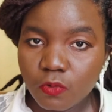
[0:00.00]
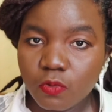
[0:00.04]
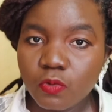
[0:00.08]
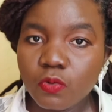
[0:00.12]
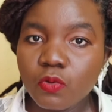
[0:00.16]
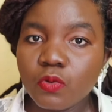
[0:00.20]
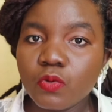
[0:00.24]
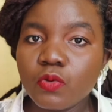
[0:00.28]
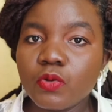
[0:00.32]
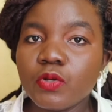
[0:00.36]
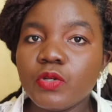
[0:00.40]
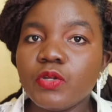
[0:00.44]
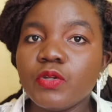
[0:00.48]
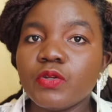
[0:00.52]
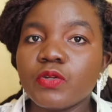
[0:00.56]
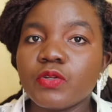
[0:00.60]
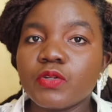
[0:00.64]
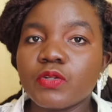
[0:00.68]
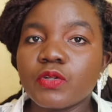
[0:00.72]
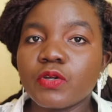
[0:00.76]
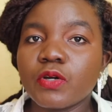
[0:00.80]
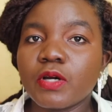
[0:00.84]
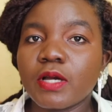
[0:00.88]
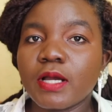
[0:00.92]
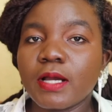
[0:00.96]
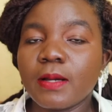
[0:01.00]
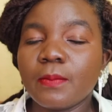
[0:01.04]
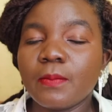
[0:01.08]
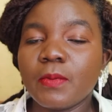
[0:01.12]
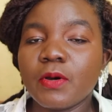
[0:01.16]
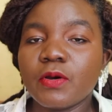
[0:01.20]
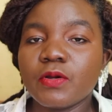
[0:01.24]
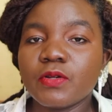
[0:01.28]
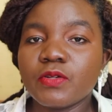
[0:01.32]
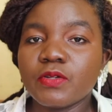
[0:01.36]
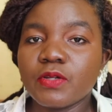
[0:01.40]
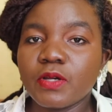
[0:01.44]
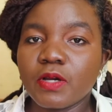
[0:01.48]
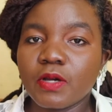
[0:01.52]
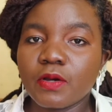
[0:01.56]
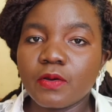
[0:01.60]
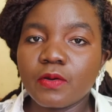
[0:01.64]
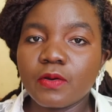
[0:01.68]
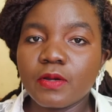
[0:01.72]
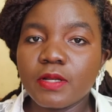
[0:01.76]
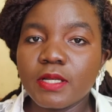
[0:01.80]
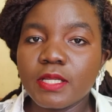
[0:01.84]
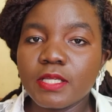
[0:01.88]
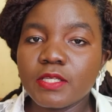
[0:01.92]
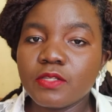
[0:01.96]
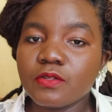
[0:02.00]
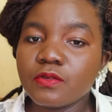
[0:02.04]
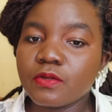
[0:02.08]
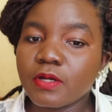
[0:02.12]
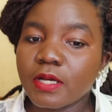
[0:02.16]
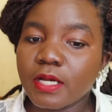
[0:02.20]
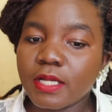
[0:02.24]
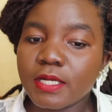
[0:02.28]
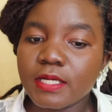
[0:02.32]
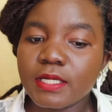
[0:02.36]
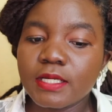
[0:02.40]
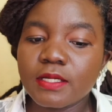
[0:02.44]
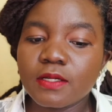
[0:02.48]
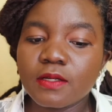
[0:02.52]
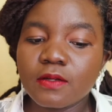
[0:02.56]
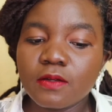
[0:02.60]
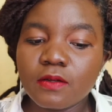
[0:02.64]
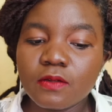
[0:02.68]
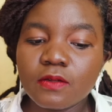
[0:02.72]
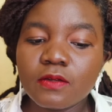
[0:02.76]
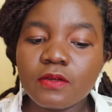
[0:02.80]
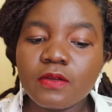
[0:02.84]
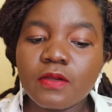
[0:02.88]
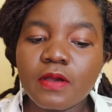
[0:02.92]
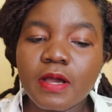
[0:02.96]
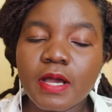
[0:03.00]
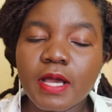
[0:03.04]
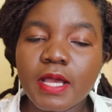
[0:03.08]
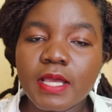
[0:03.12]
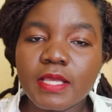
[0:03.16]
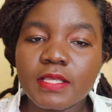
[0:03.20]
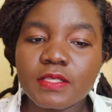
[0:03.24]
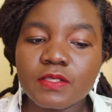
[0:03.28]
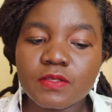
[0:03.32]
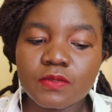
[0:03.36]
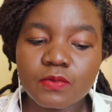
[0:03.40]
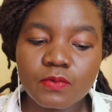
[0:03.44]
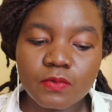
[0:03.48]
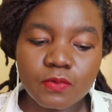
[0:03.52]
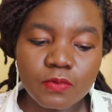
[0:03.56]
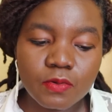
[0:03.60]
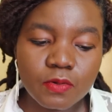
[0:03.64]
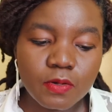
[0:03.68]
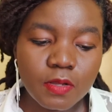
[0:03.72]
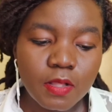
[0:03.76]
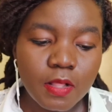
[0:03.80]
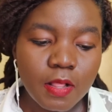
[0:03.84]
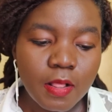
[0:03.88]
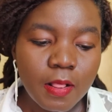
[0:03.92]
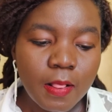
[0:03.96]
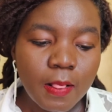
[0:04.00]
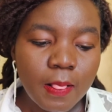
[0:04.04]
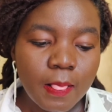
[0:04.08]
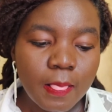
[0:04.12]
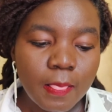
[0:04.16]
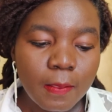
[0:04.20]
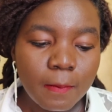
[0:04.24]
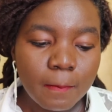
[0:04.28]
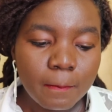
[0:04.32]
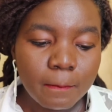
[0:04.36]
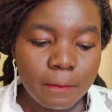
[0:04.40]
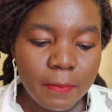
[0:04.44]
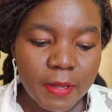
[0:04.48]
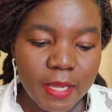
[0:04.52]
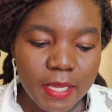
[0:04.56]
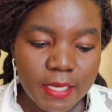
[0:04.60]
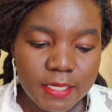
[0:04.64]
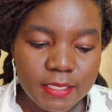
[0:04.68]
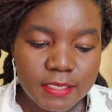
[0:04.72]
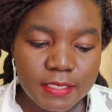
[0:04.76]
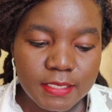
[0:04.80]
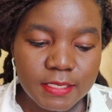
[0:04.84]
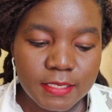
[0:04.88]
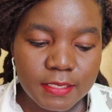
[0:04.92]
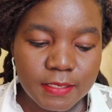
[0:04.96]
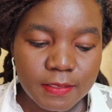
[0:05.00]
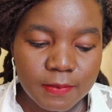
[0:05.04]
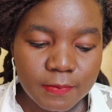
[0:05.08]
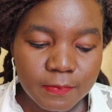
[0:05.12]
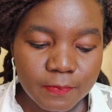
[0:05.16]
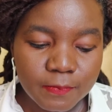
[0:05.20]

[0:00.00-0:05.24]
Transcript: good you talk about your college. You can include your high school, but